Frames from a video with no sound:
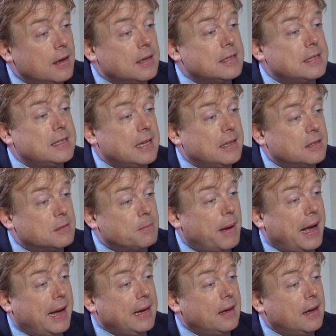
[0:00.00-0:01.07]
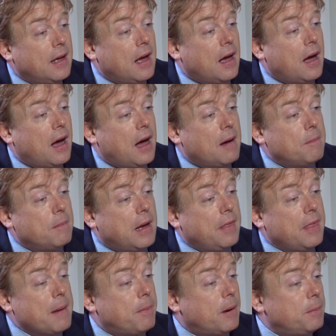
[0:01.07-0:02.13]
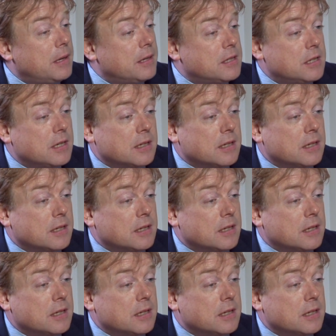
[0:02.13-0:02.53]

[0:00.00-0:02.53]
since May, and they published